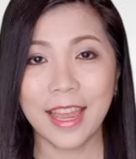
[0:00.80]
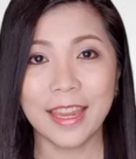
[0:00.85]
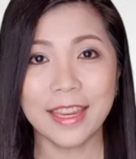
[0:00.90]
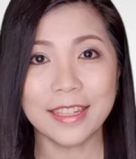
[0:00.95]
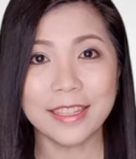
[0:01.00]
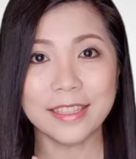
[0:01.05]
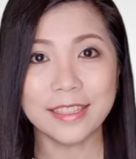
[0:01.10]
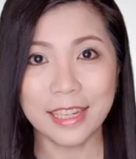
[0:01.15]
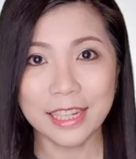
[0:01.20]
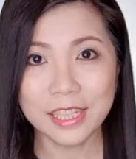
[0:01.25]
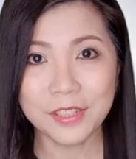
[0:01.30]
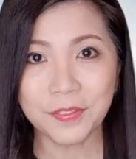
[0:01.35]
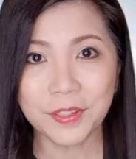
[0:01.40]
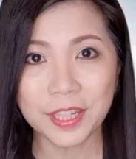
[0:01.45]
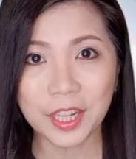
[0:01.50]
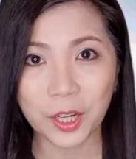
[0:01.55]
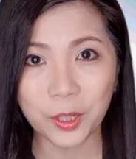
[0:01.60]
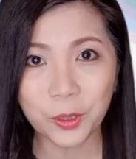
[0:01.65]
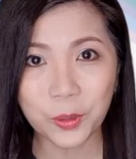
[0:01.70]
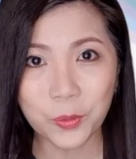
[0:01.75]
In this
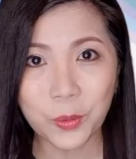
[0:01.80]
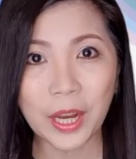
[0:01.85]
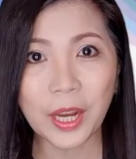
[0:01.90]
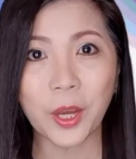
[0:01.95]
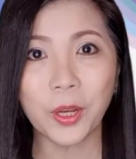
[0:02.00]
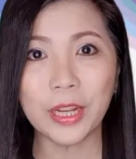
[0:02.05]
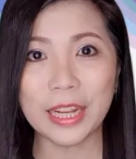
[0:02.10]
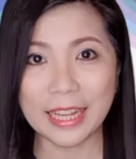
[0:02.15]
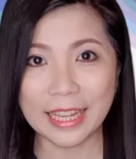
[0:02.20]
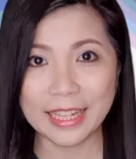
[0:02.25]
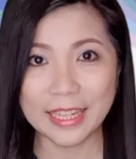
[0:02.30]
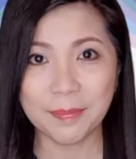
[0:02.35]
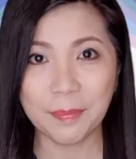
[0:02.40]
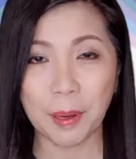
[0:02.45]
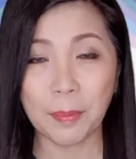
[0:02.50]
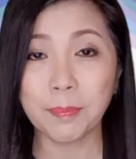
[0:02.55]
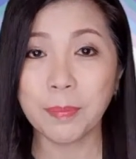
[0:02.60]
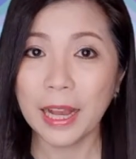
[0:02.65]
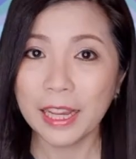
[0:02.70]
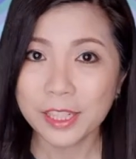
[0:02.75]
video, we're going to learn
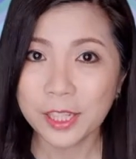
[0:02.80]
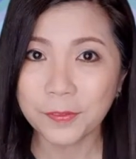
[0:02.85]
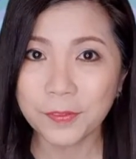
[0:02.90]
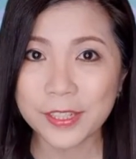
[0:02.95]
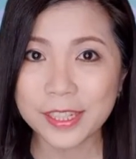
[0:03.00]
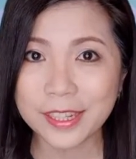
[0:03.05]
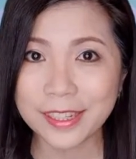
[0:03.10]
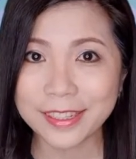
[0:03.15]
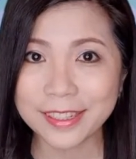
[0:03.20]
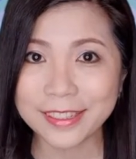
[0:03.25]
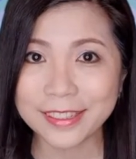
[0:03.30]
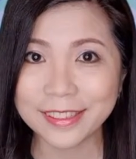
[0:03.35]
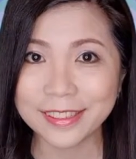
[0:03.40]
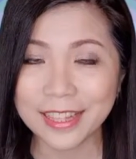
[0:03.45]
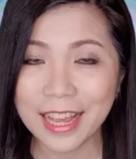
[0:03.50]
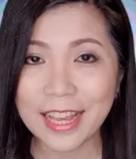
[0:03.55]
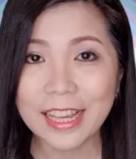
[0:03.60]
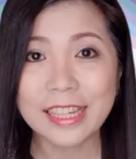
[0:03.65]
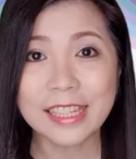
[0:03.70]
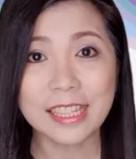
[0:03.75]
about parts of a
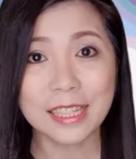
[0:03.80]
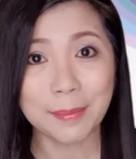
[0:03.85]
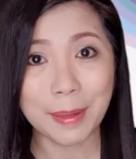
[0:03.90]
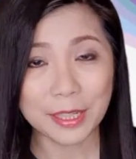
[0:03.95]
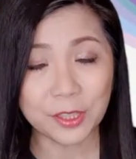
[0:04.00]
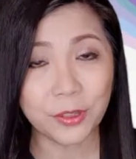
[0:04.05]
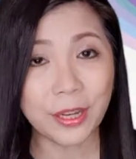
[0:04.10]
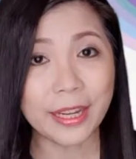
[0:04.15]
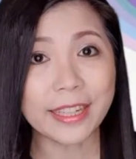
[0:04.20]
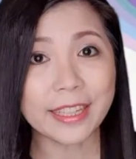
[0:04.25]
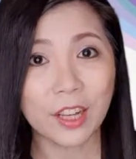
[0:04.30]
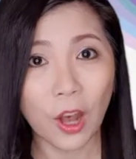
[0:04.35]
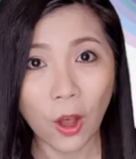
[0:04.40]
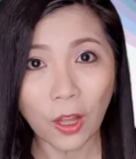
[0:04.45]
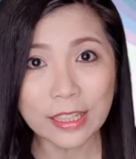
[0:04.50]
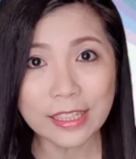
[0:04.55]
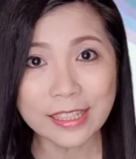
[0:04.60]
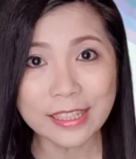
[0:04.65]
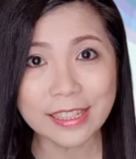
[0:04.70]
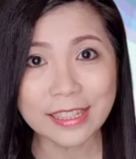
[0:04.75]
circle, symmetry and
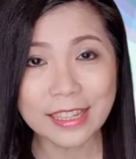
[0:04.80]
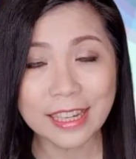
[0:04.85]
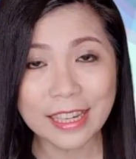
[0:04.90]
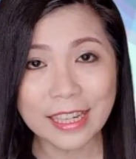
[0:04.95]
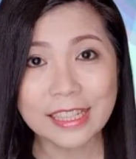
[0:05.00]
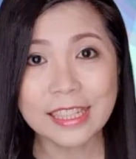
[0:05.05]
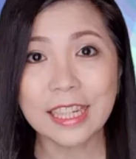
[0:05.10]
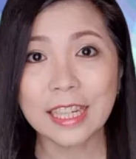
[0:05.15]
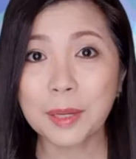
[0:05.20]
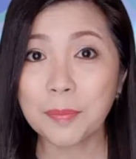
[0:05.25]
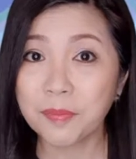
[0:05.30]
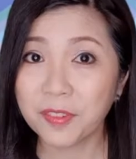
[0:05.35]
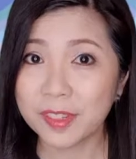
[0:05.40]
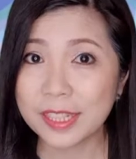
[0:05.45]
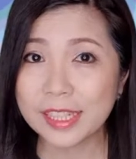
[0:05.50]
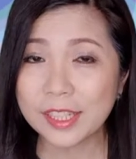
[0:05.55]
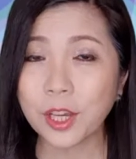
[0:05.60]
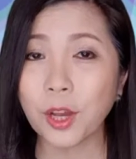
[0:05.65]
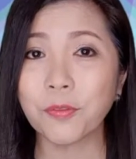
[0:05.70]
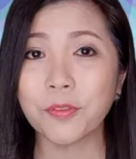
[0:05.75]
chords,
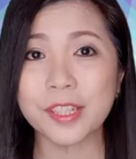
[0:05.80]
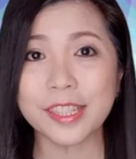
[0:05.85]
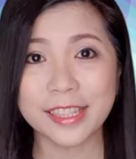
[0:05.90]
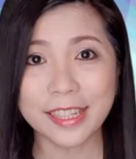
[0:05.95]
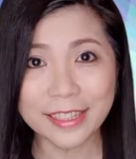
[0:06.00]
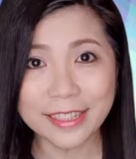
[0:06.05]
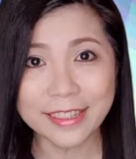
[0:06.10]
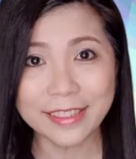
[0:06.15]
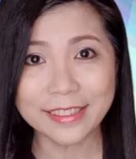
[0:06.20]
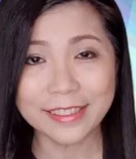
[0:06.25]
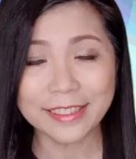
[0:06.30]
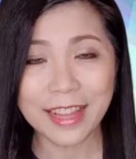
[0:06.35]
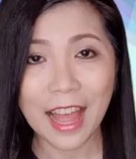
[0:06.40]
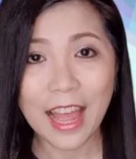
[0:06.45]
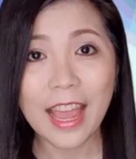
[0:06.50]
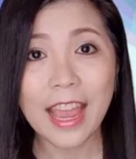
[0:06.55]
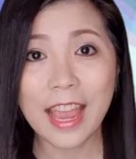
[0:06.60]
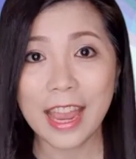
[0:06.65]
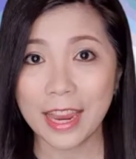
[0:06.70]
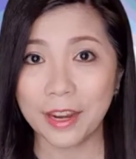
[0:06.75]
circumference of a circle,
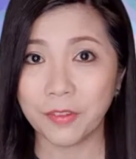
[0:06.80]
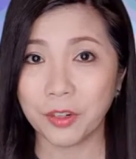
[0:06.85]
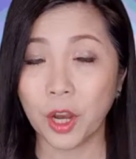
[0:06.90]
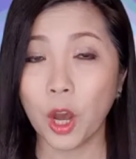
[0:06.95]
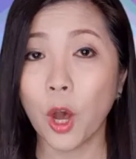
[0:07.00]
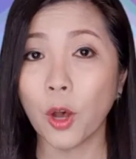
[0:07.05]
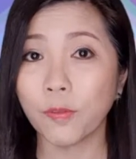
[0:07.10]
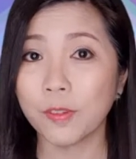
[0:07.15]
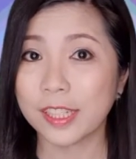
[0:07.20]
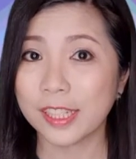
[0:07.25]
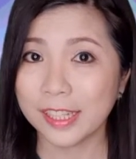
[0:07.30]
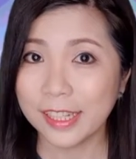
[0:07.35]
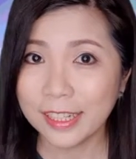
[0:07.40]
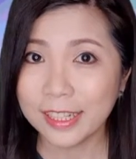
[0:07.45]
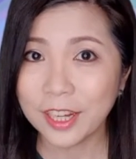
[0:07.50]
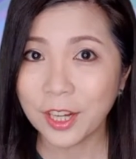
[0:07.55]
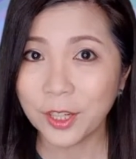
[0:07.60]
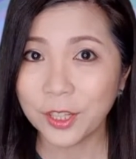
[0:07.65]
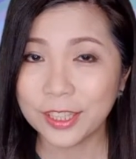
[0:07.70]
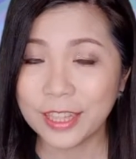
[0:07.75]
area of a
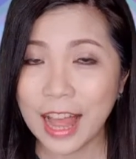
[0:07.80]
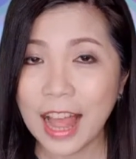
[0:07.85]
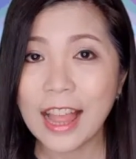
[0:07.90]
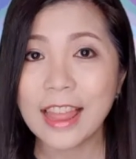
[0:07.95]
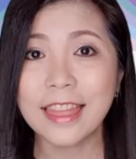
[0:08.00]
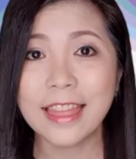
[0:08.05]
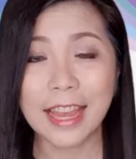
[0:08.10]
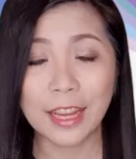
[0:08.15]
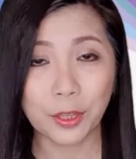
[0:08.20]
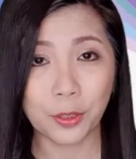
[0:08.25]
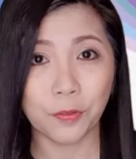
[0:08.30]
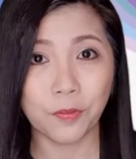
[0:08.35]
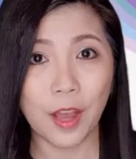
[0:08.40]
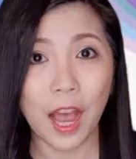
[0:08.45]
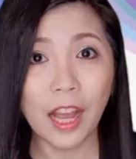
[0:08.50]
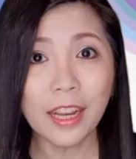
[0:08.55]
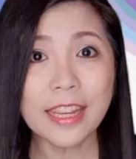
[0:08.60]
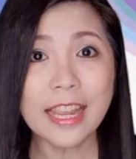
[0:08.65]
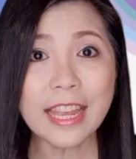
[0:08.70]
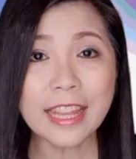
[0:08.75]
circle, length of
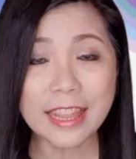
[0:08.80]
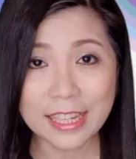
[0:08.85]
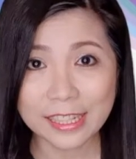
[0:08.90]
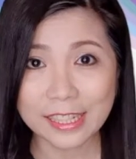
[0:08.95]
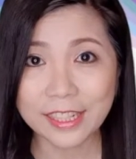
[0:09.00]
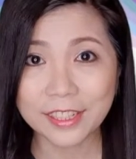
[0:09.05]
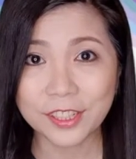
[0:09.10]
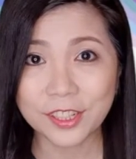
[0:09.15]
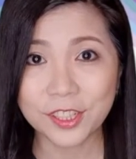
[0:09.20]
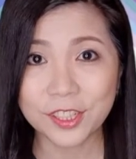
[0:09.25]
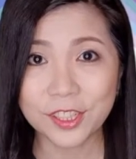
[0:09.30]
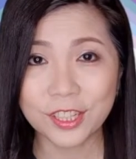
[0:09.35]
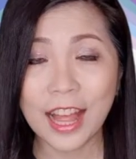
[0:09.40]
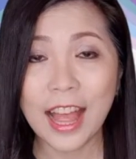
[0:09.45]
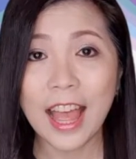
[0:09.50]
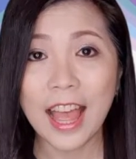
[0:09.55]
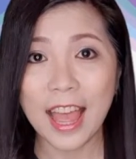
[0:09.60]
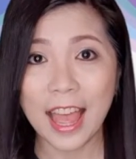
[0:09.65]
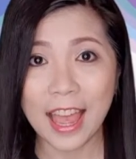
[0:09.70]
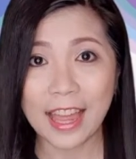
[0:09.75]
arc in the circle,
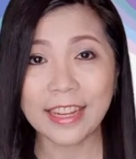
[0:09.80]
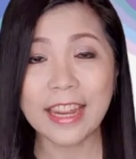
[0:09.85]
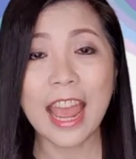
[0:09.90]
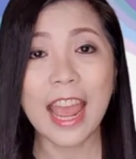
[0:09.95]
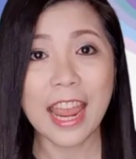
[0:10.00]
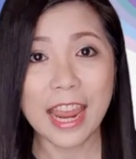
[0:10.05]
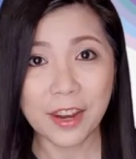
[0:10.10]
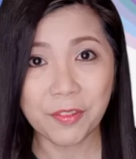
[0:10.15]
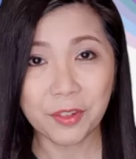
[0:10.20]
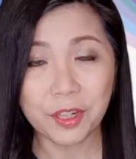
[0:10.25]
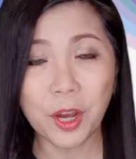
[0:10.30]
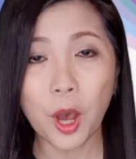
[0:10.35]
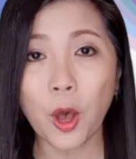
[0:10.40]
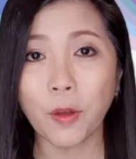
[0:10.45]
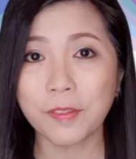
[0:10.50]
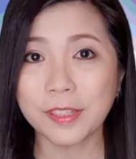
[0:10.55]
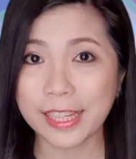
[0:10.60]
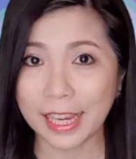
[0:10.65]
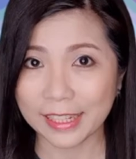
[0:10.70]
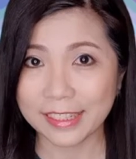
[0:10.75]
and area
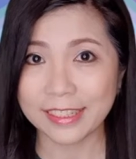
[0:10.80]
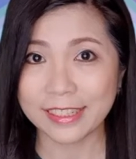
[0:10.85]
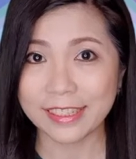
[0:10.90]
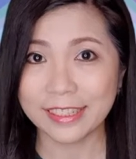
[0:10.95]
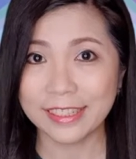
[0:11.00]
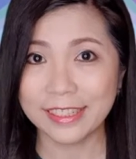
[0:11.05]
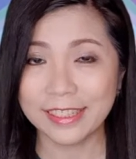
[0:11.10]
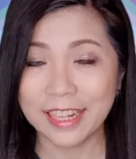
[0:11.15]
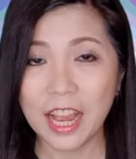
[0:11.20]
of sector.